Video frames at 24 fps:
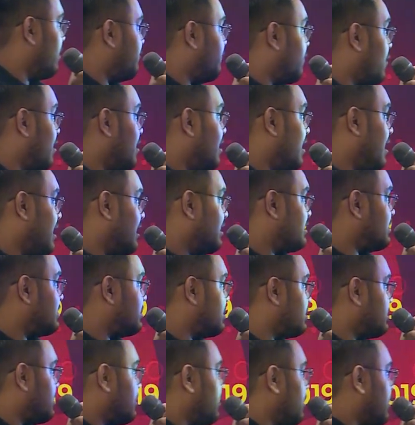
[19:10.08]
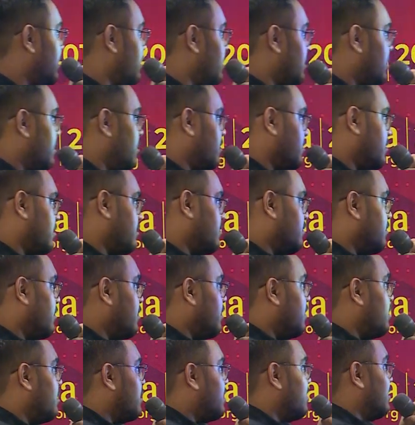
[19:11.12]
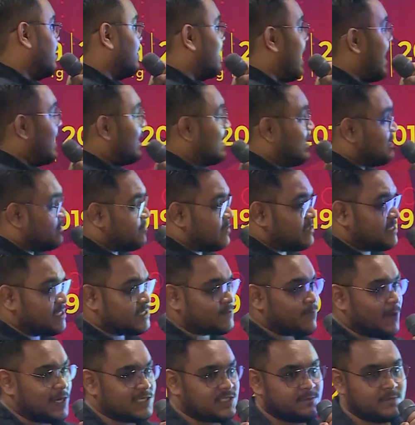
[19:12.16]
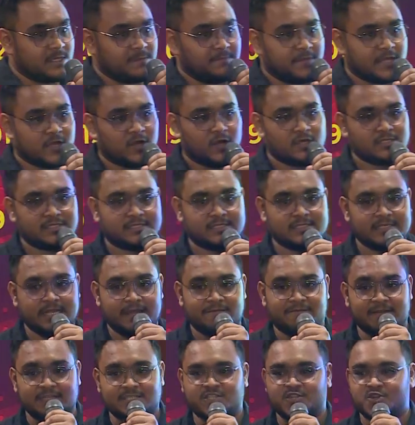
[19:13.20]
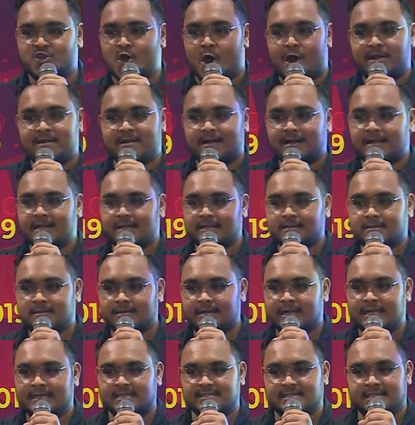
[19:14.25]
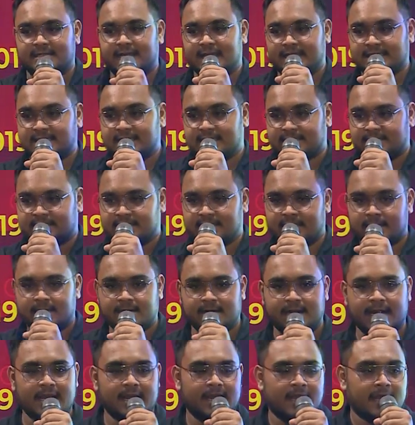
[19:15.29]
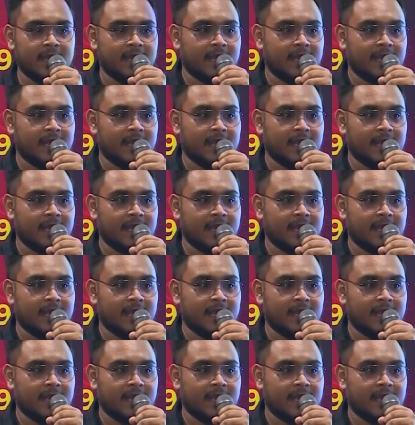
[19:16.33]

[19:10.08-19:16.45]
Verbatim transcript: for us, write as much as possible, because if it's not written, it doesn't exist, right?